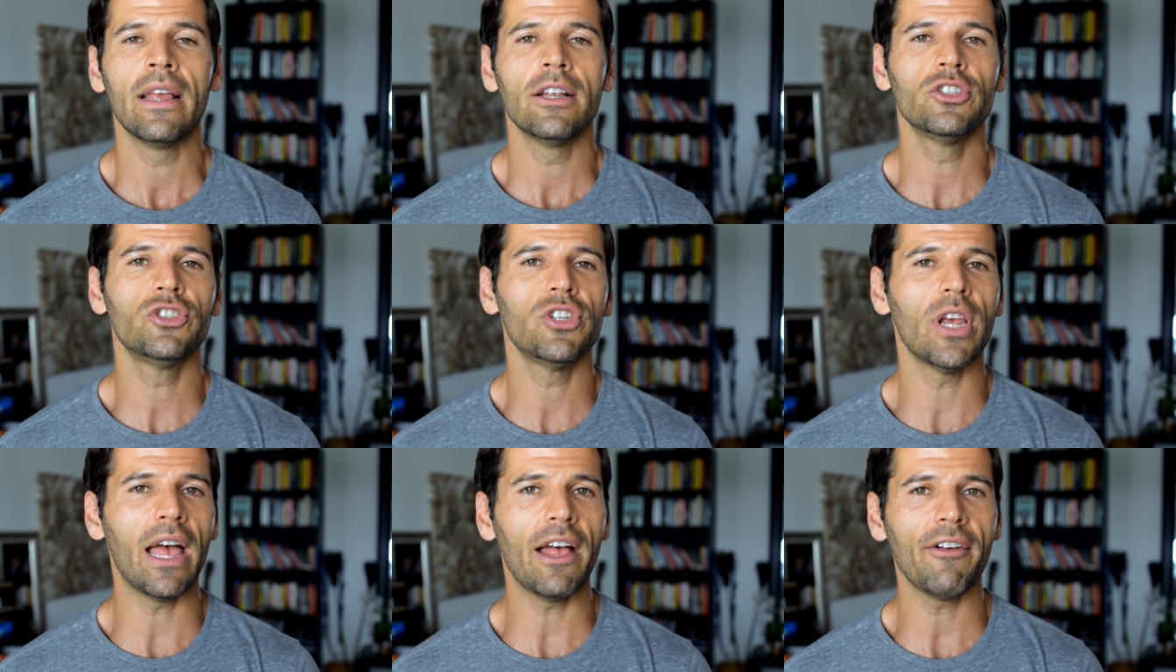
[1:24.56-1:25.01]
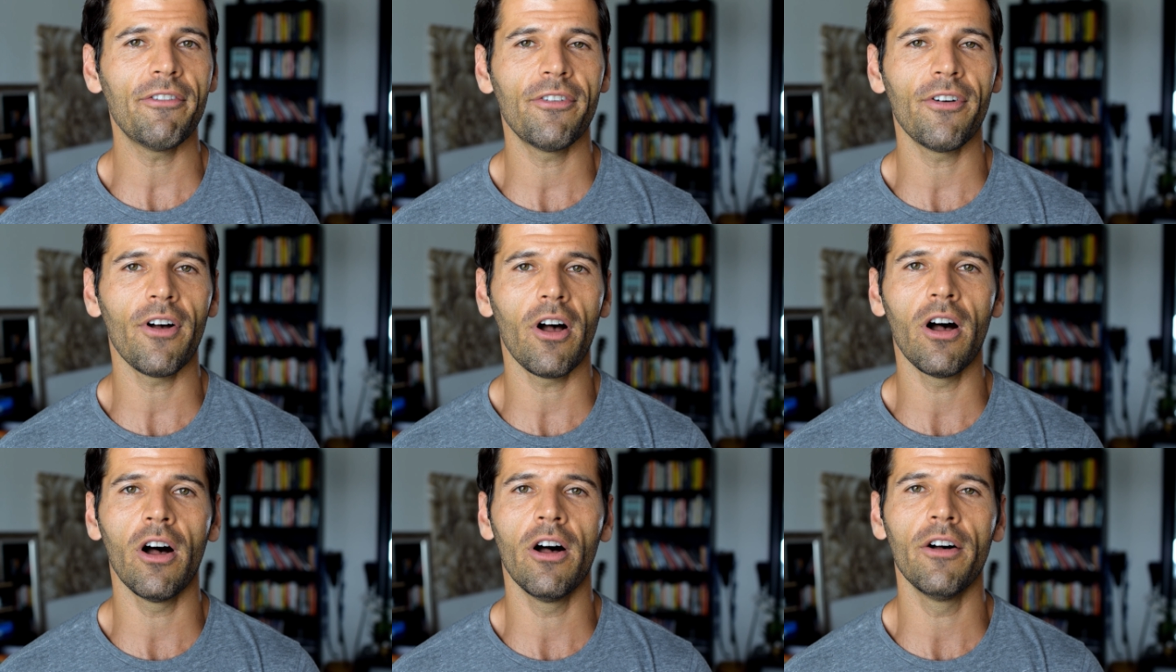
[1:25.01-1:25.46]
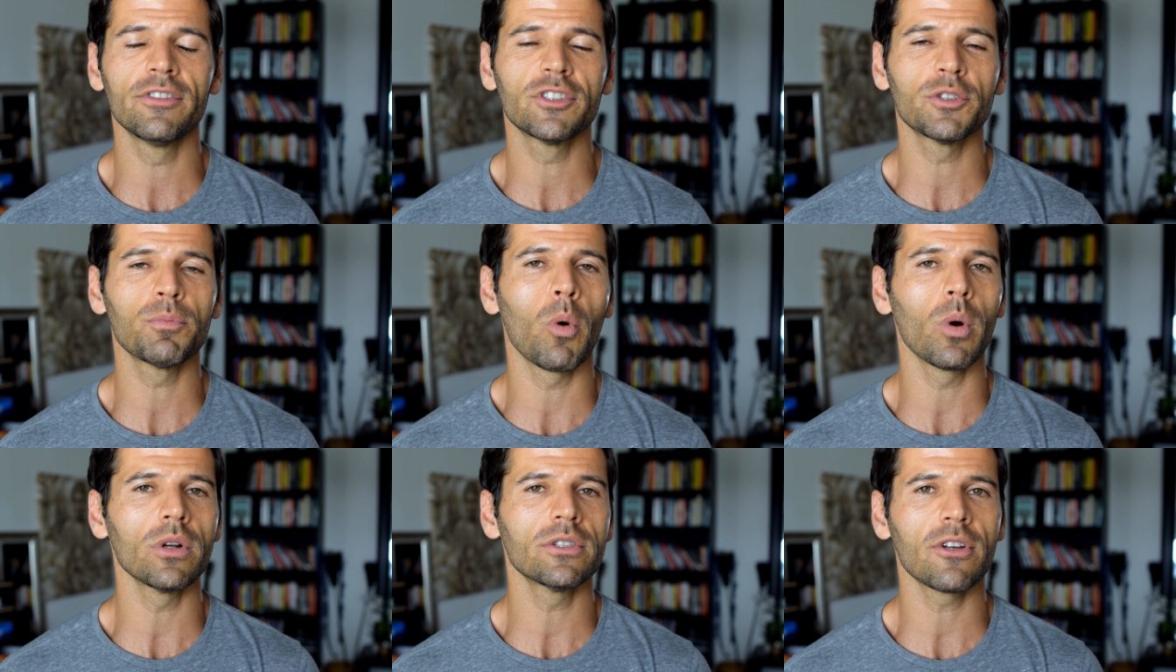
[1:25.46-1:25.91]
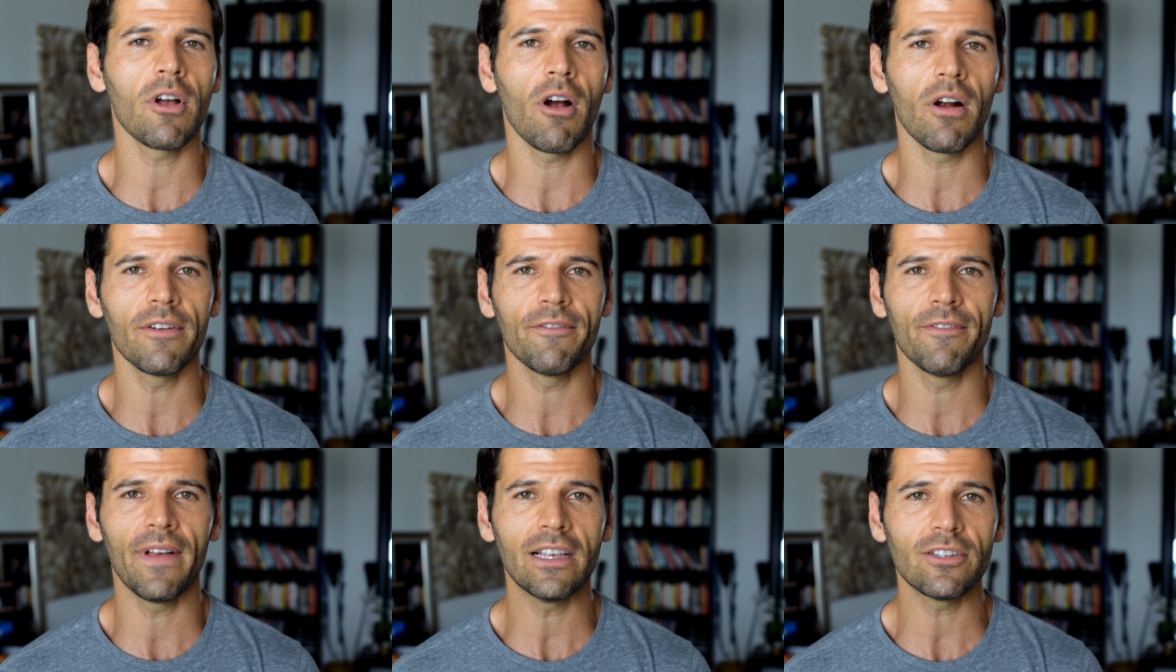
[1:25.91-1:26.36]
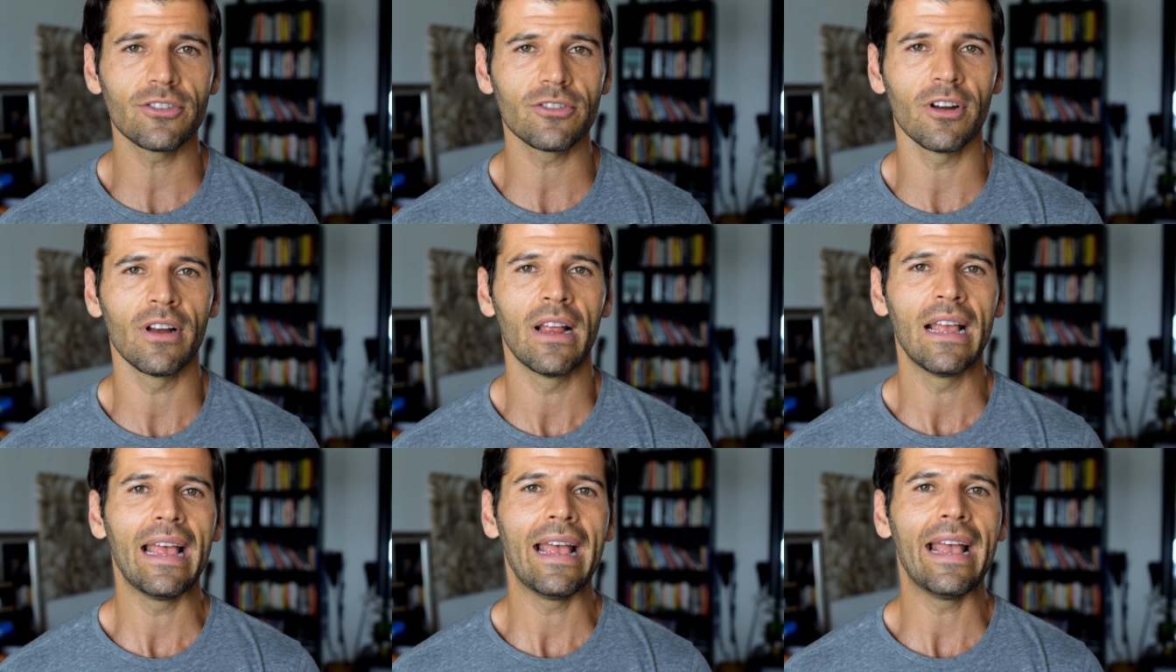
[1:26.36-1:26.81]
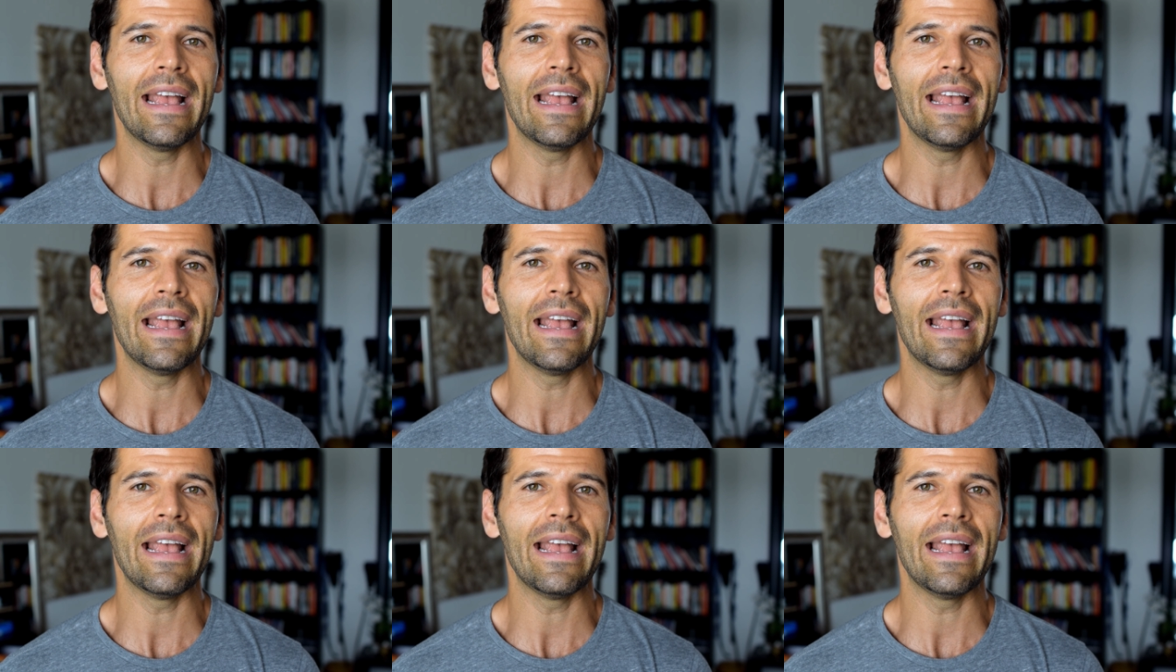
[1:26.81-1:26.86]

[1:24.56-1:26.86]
Jeff of Sports Card Investor,